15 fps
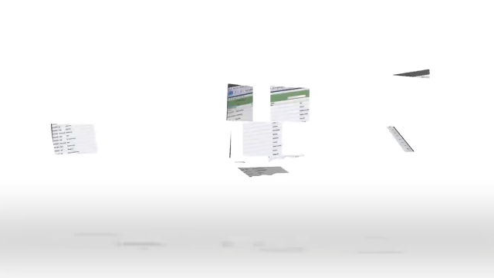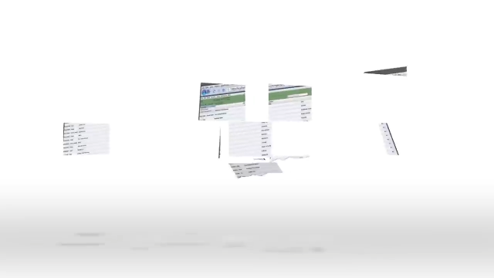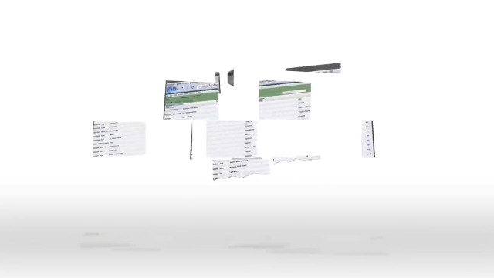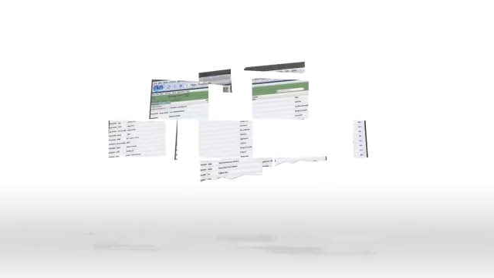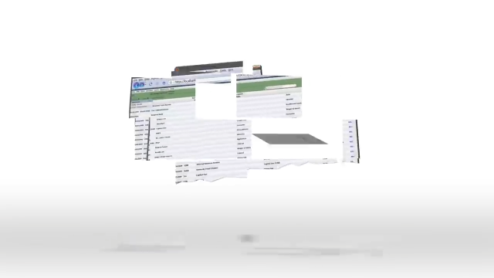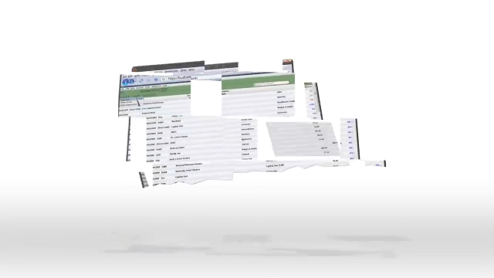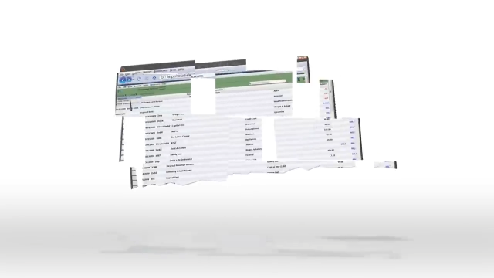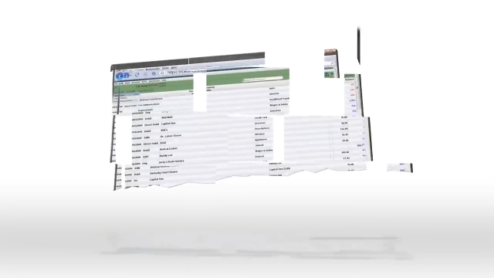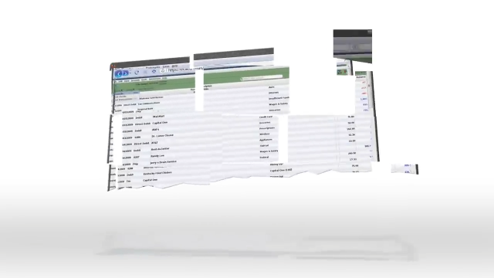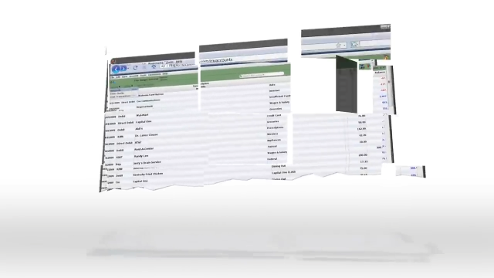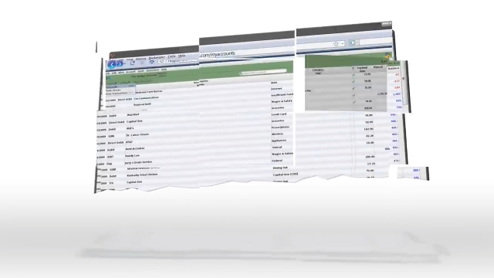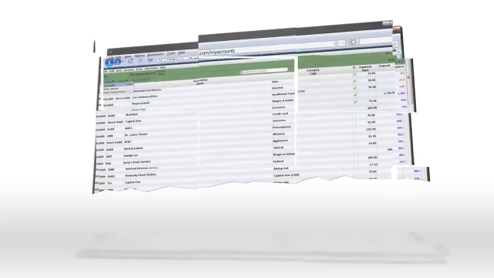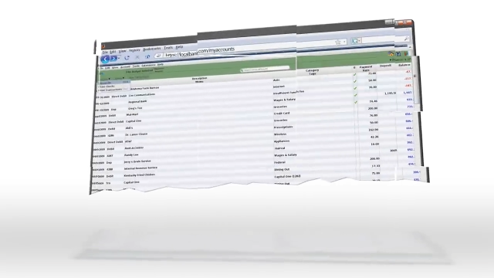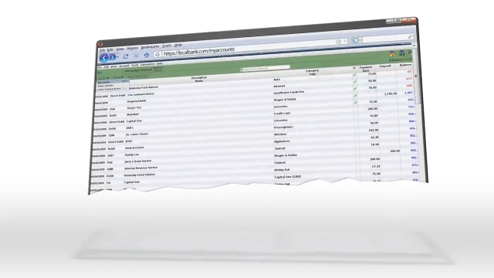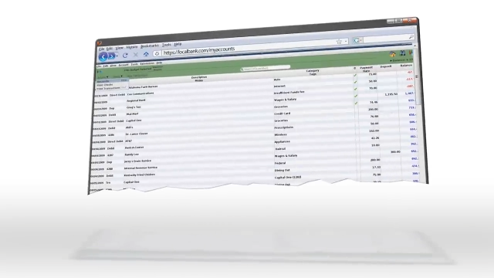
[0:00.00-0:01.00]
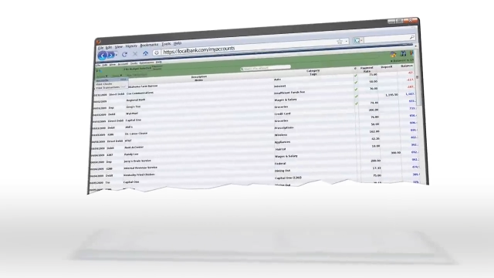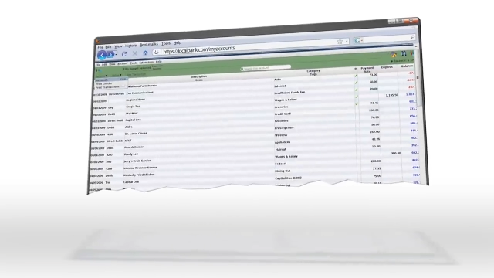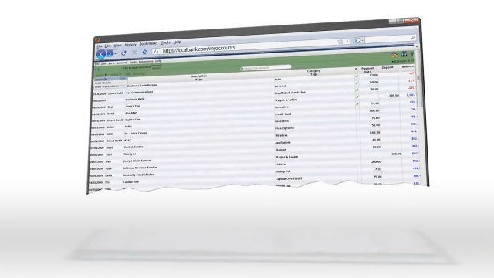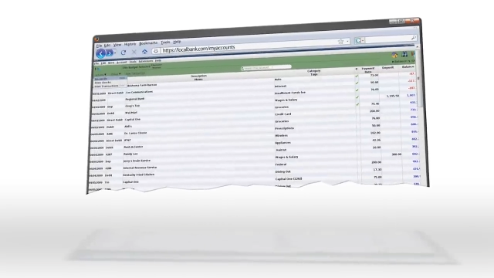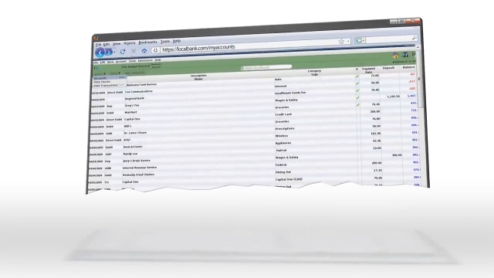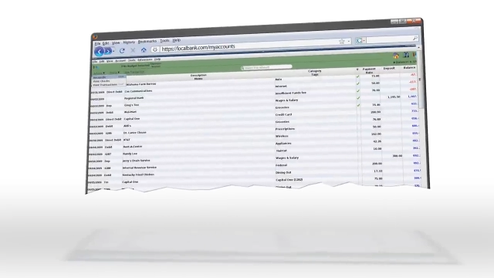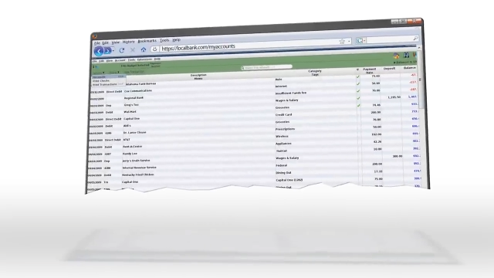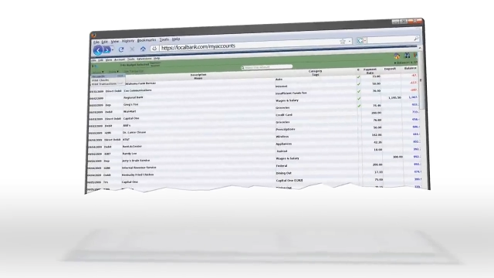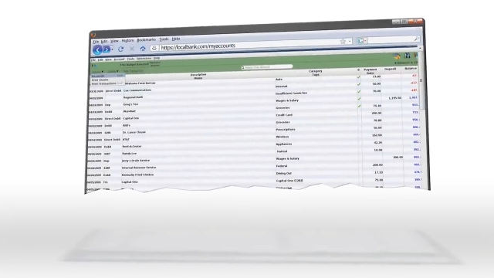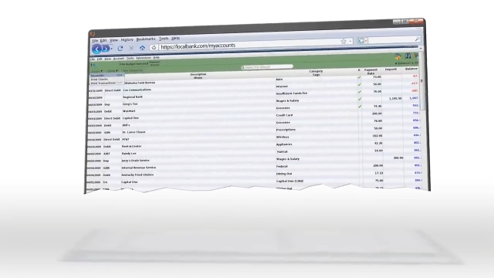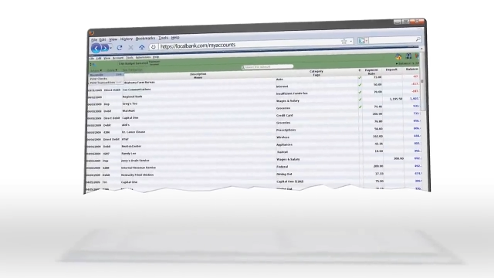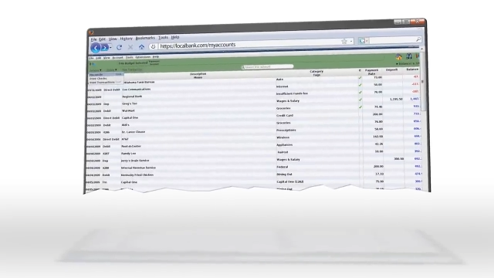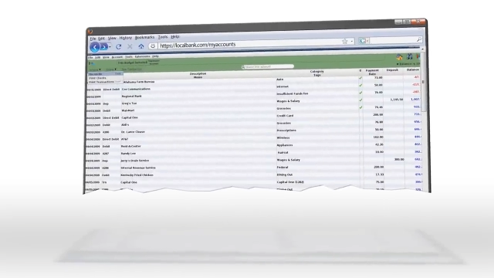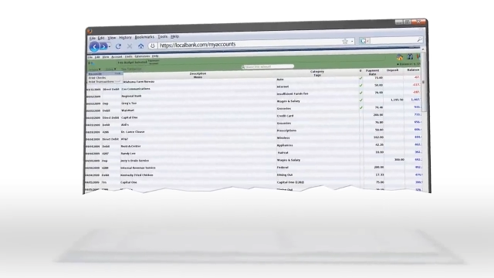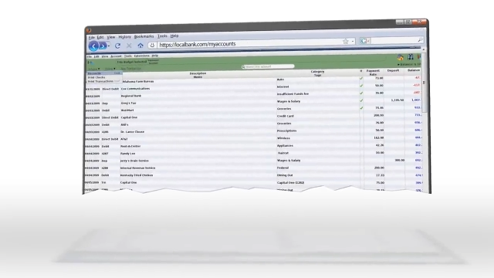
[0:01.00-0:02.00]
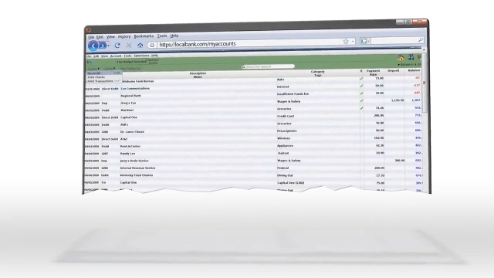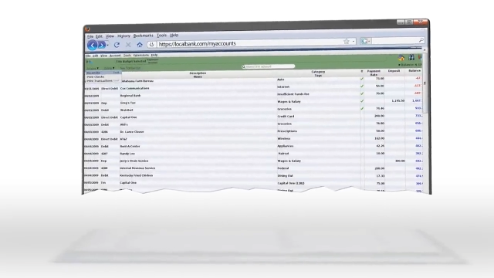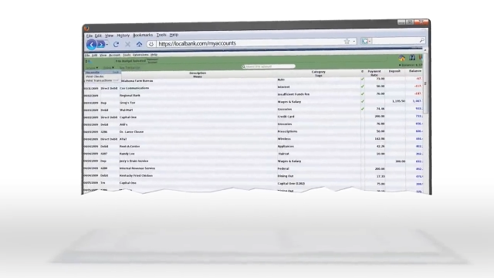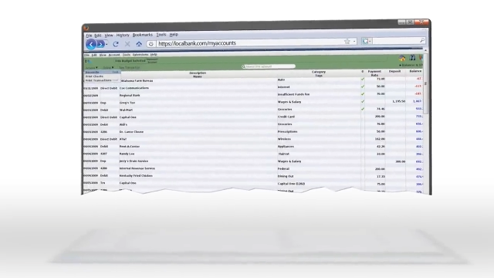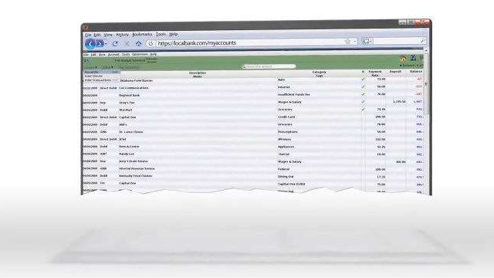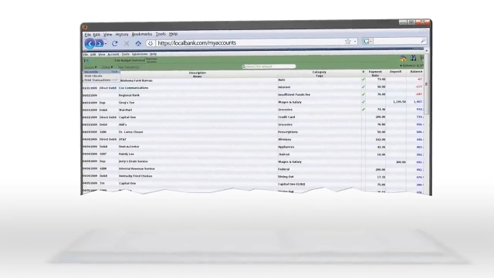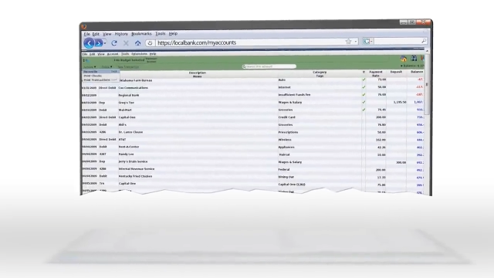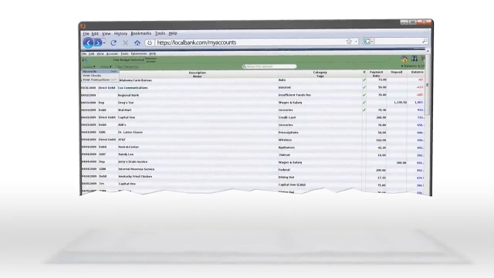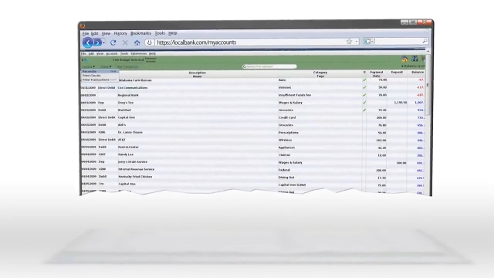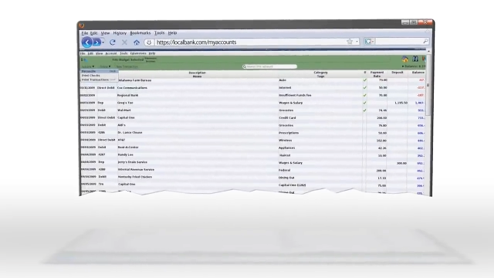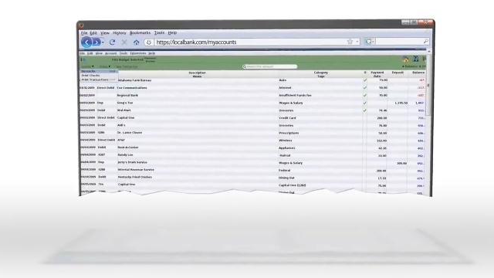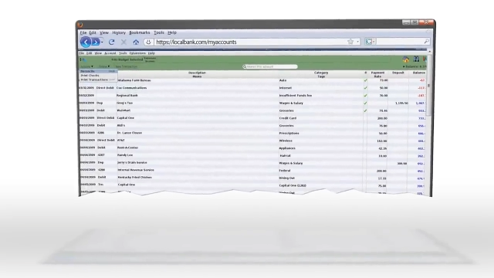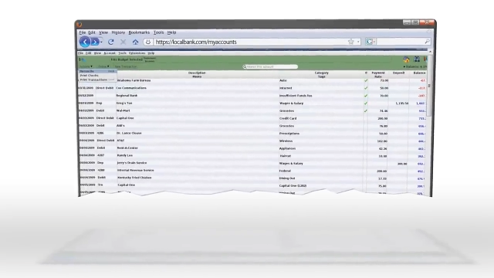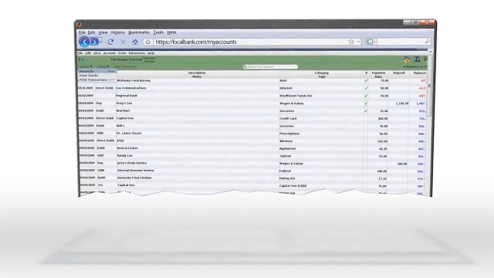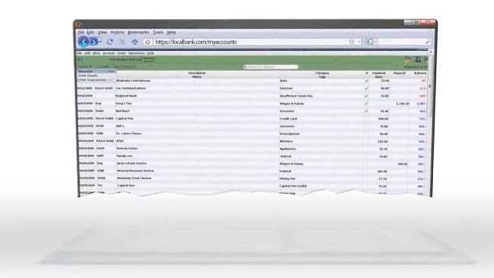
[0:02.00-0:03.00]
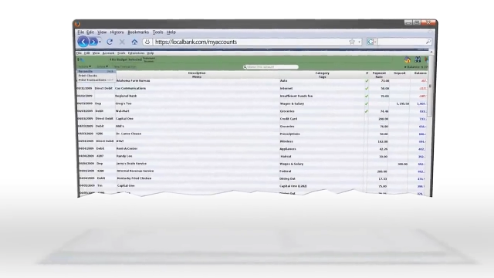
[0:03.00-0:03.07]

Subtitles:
[unreadable: no face in view]